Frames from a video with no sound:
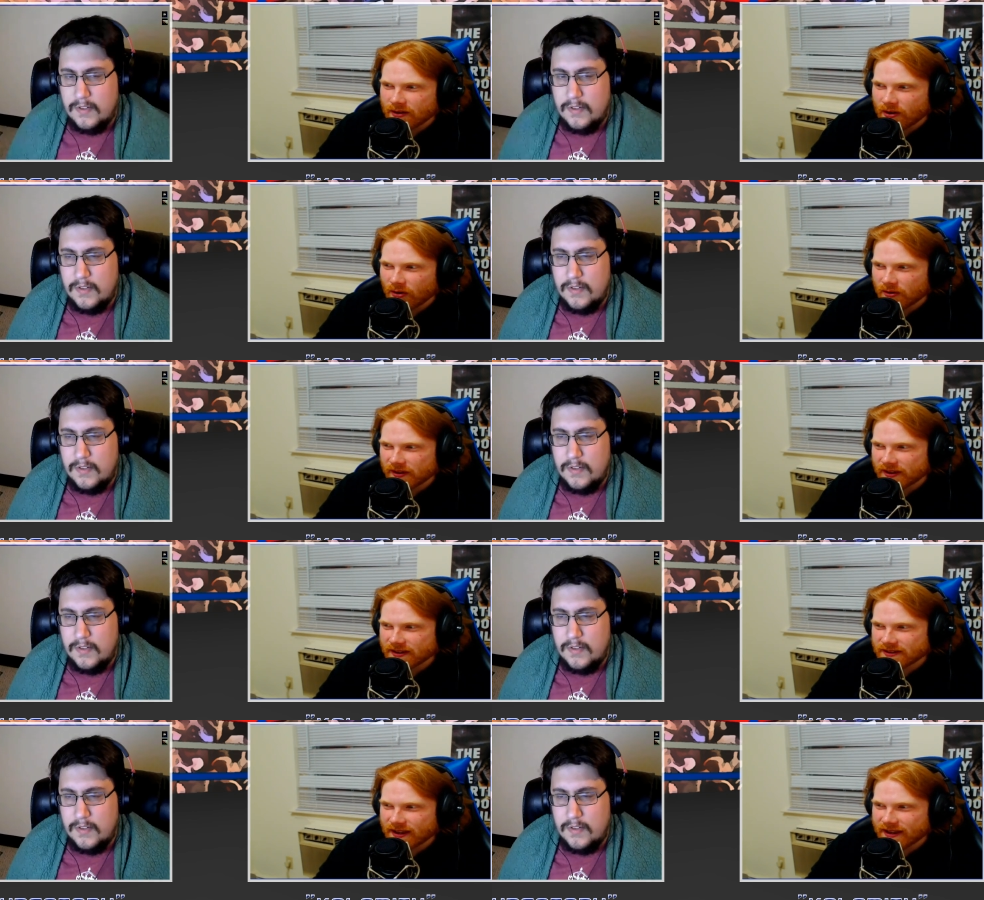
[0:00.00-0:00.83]
Speaker 1: Only
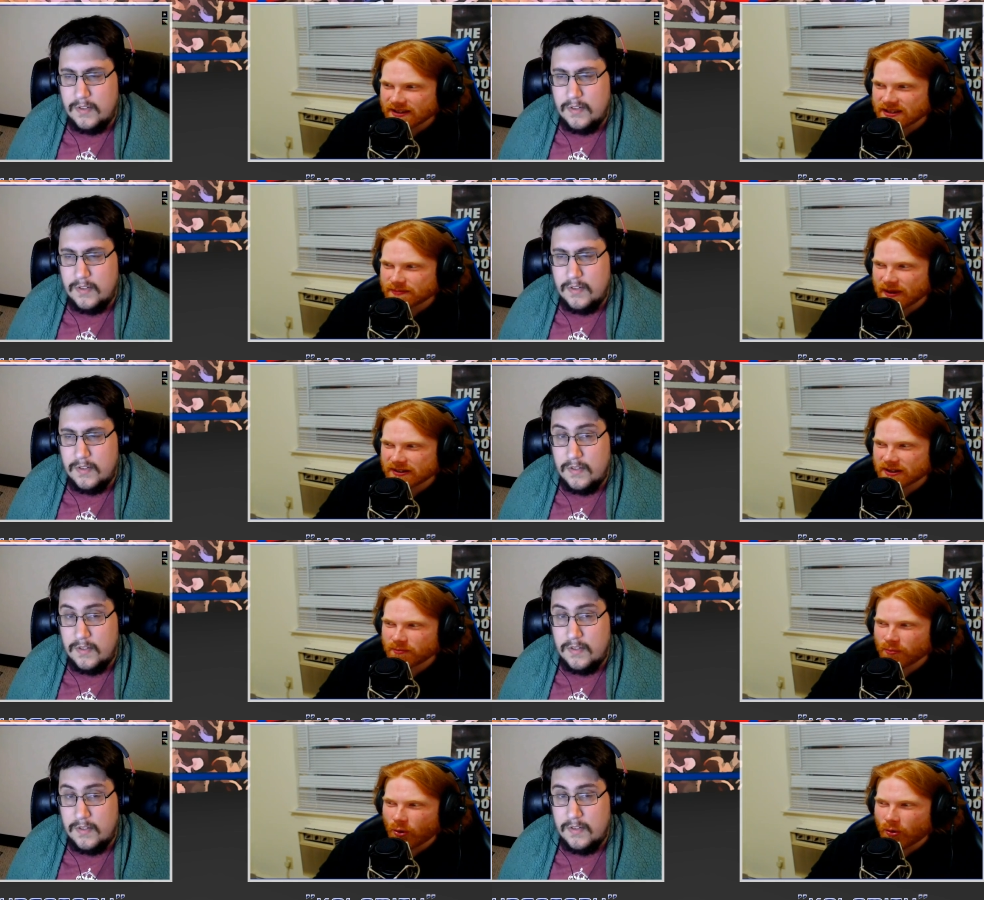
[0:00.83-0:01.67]
because I expected
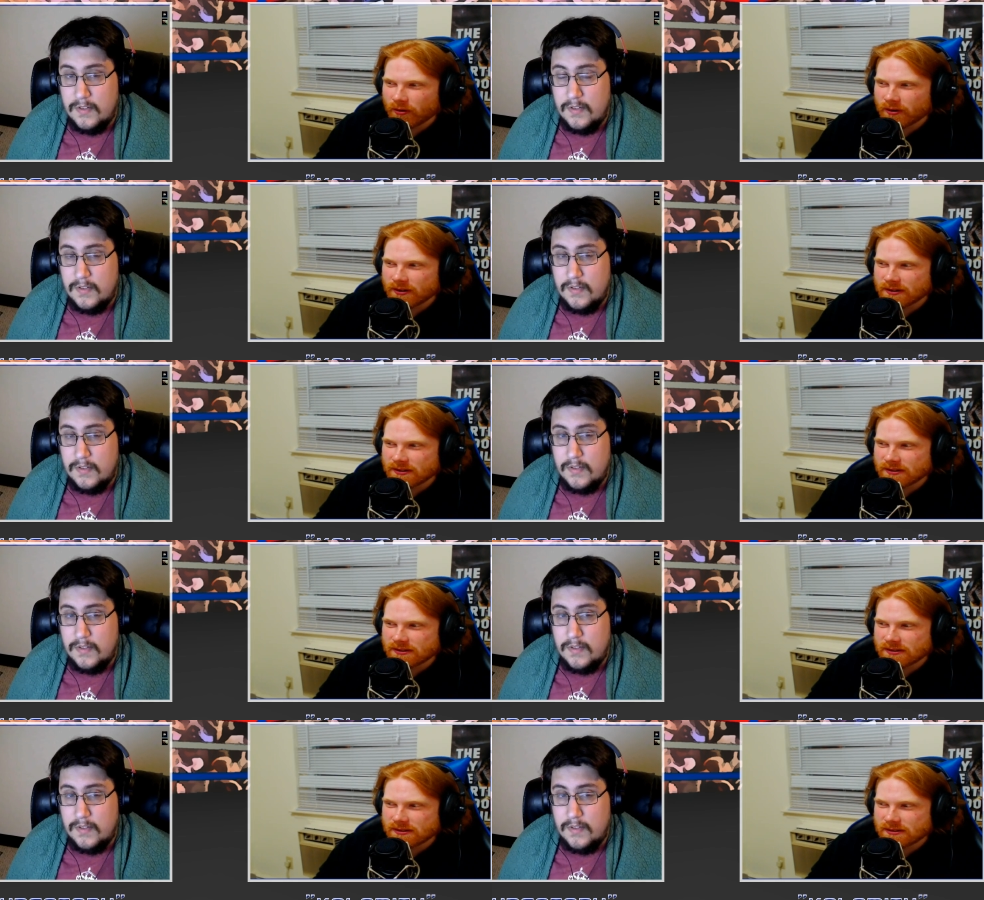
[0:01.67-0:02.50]
more.
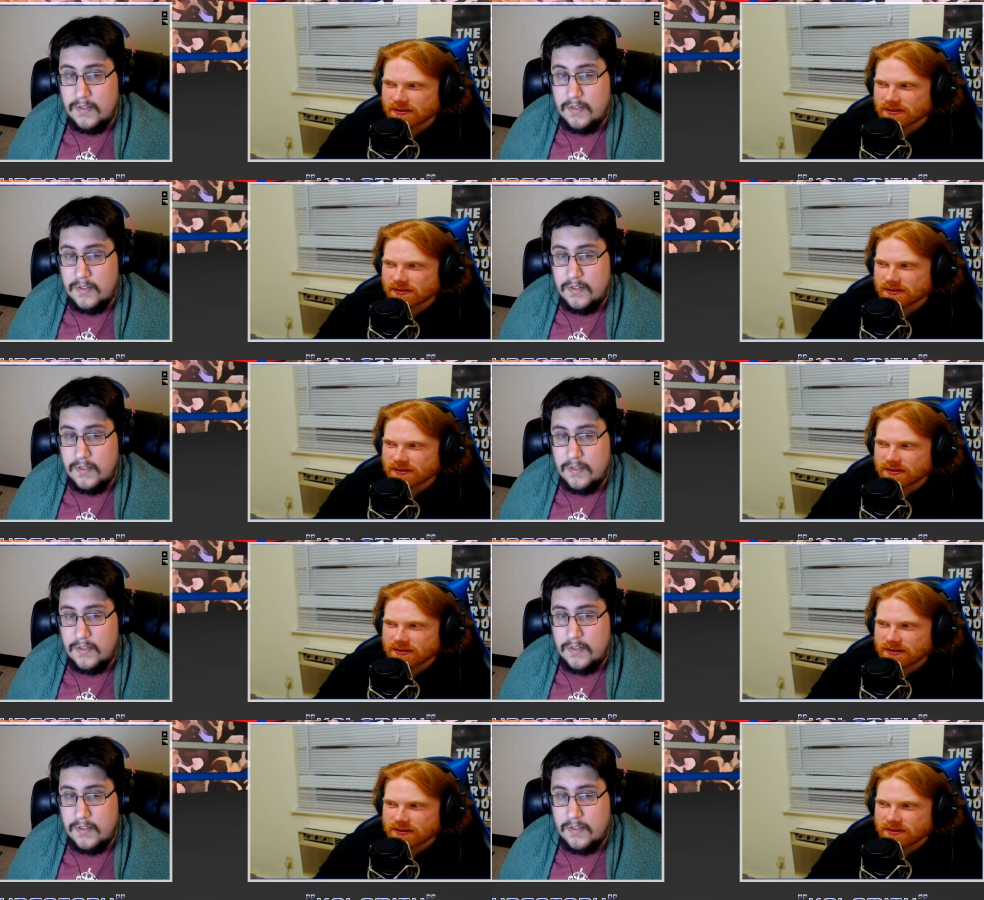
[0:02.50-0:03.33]
Speaker 2: Right.
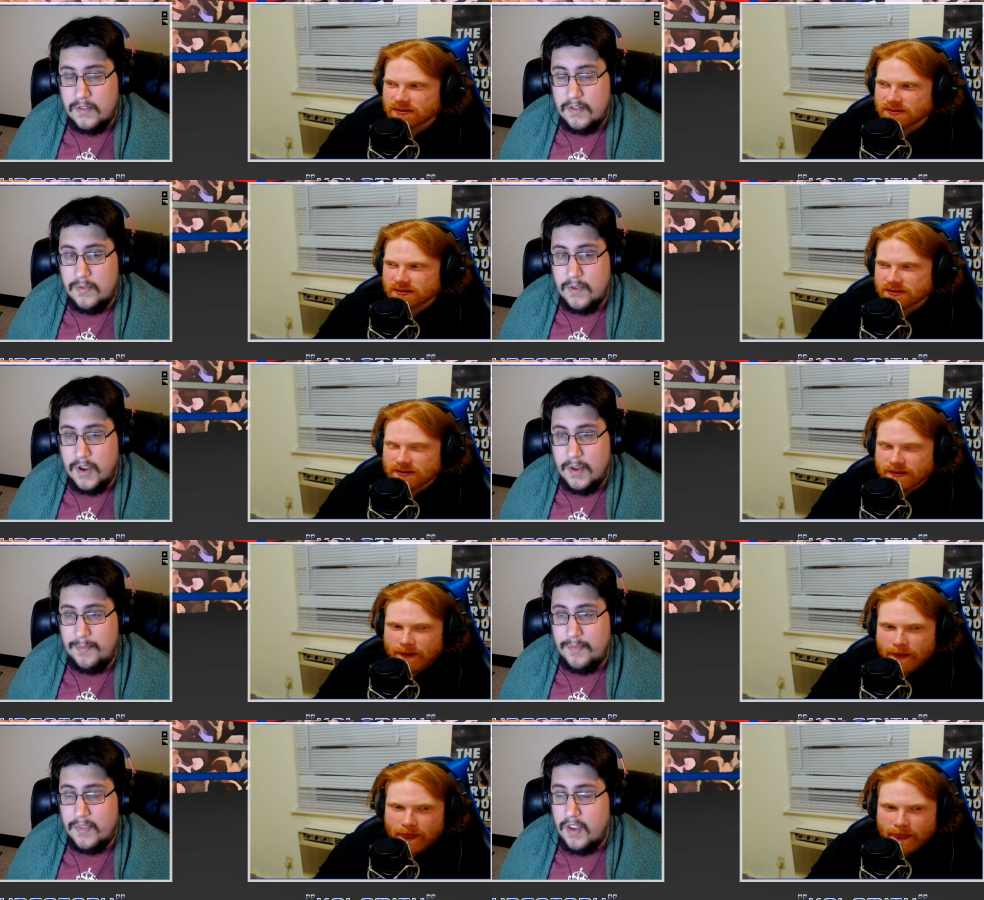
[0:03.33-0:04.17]

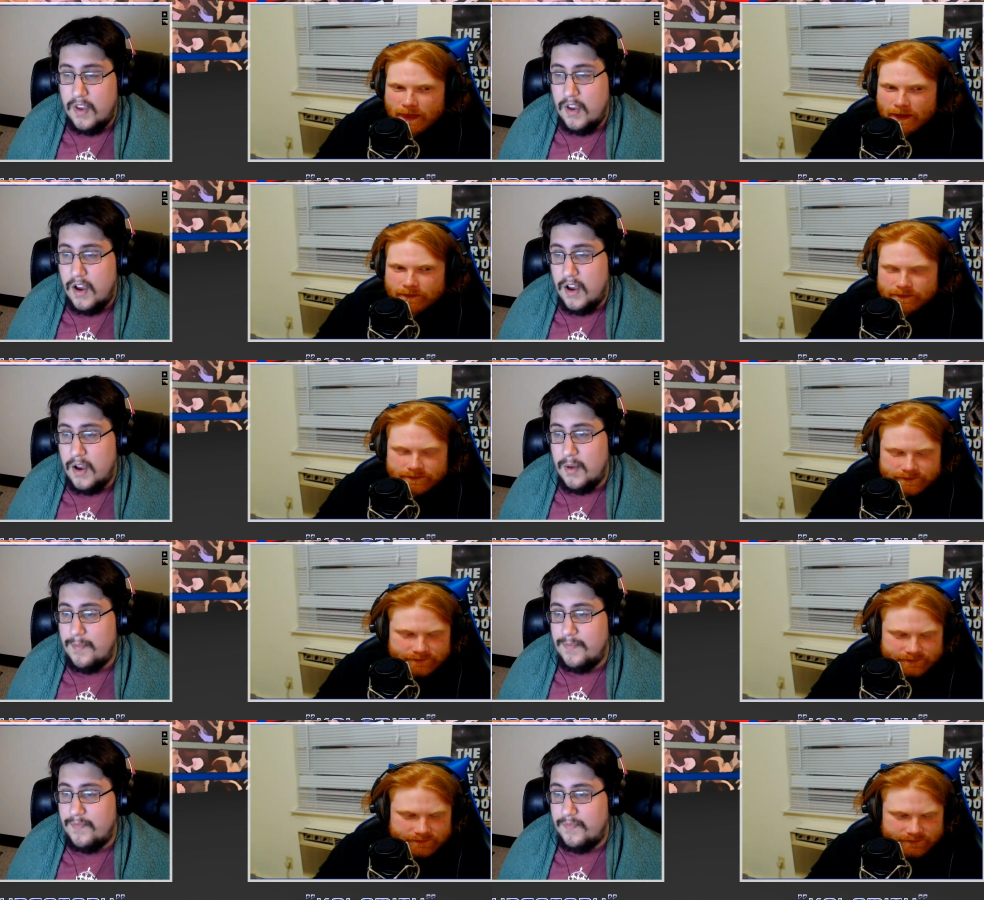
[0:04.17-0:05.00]
Um, I would
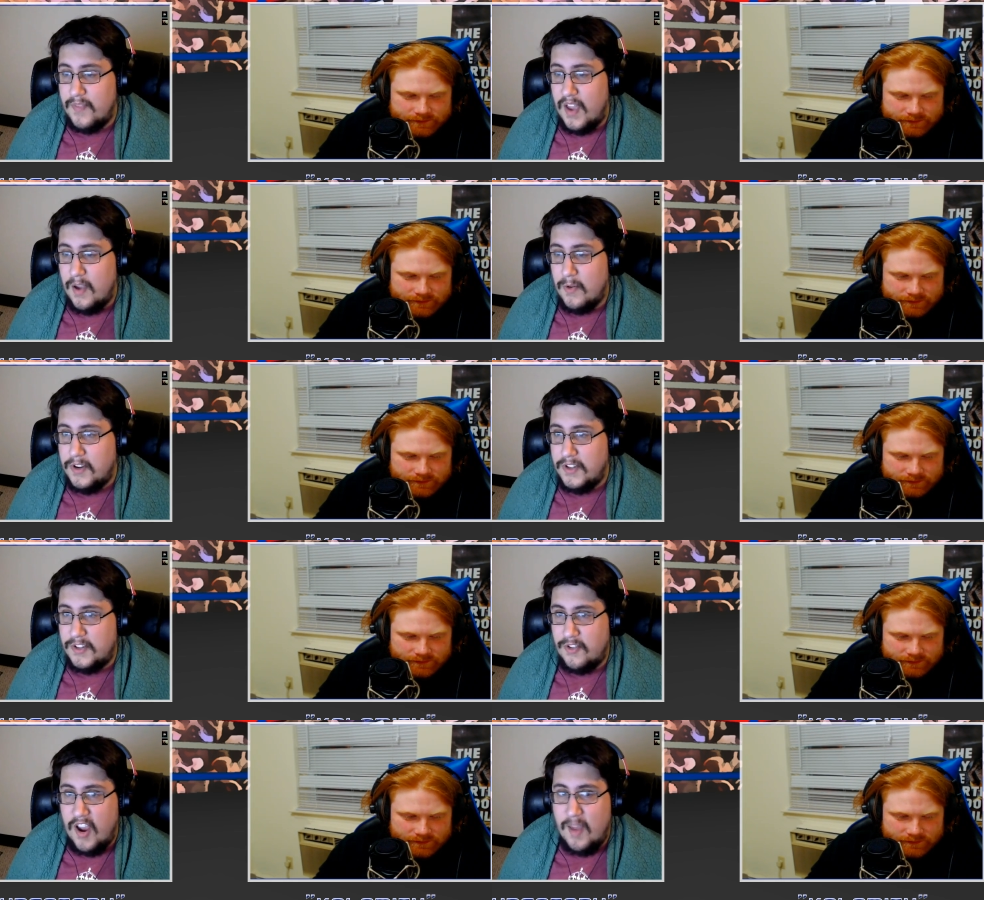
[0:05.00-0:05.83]
describe it
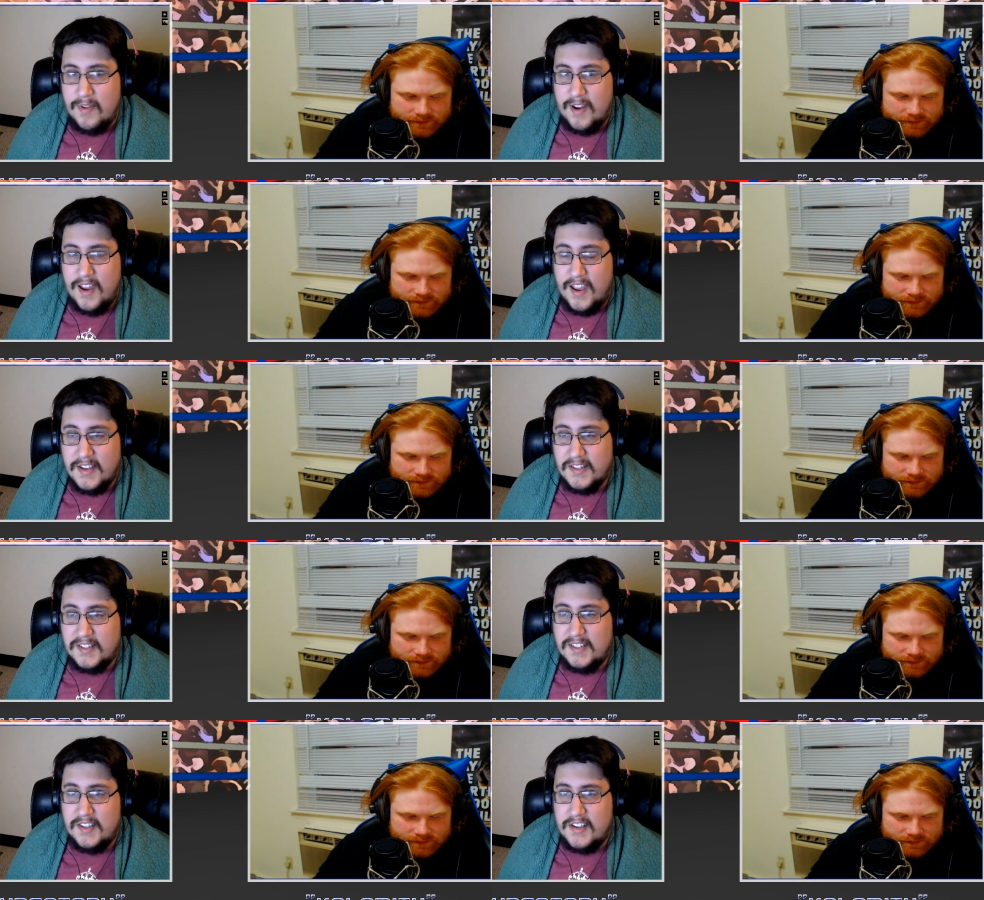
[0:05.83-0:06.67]
as
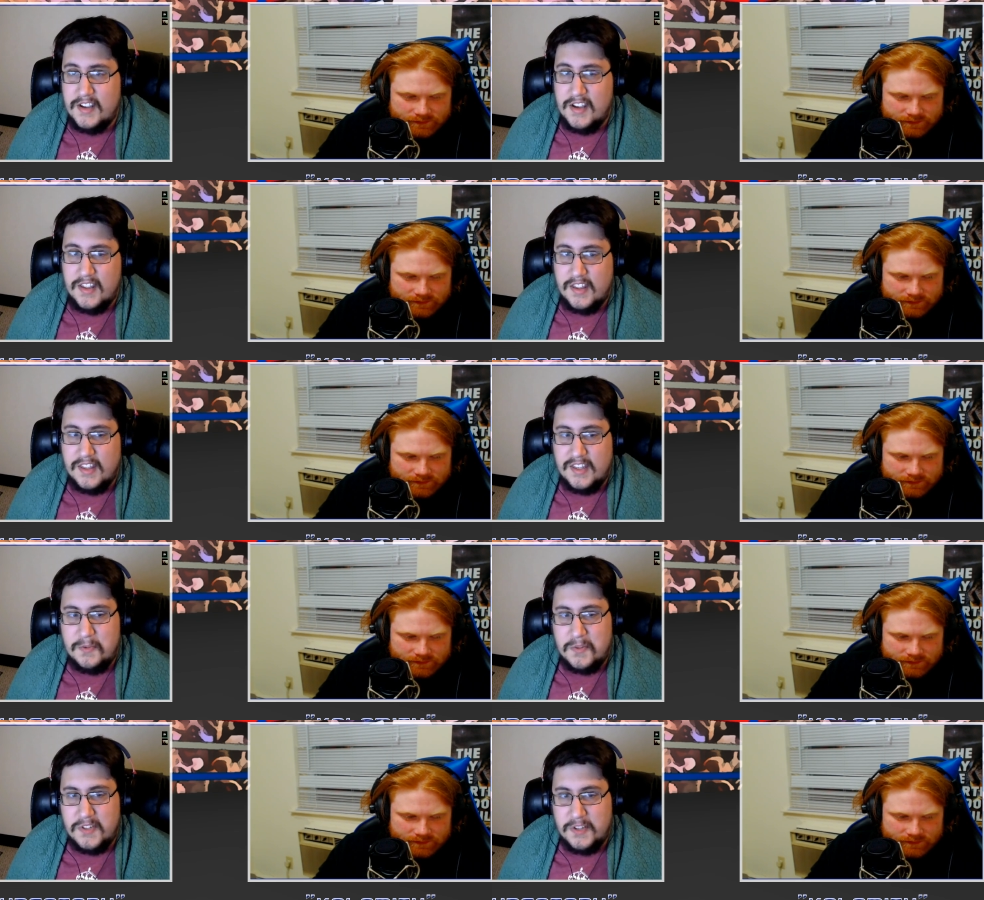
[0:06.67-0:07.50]
this was a plan
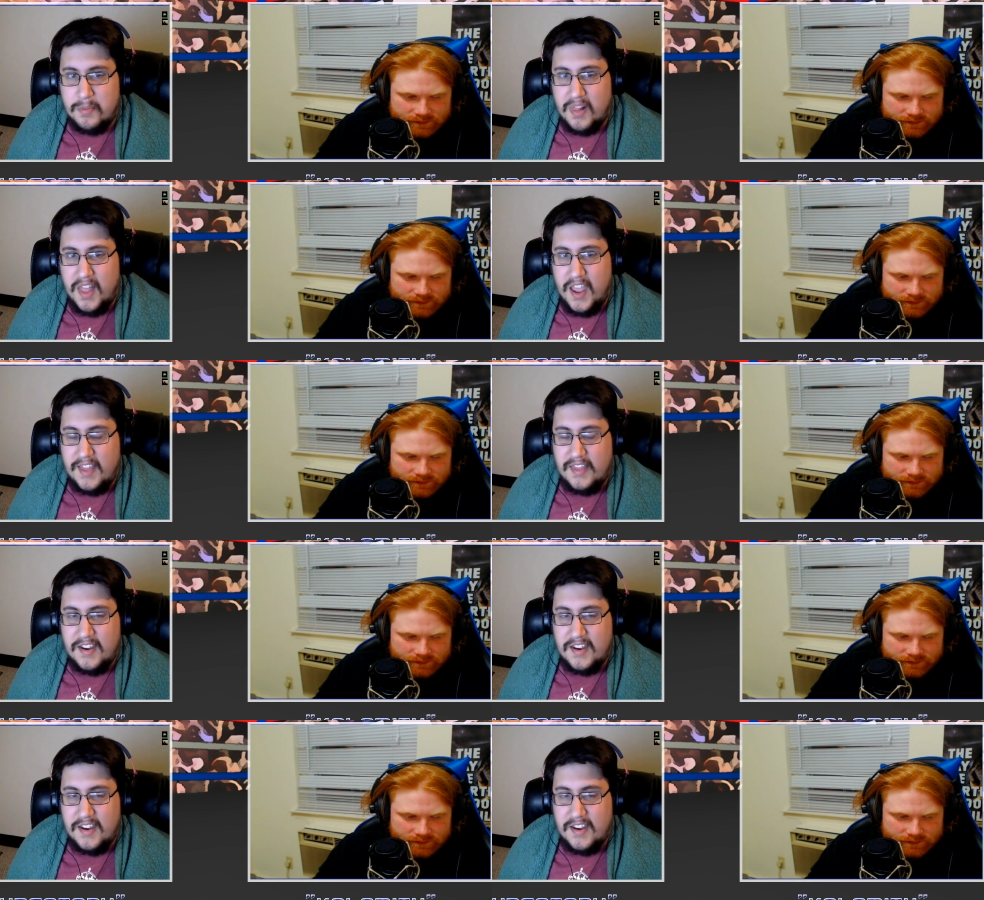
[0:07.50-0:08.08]
that needed to be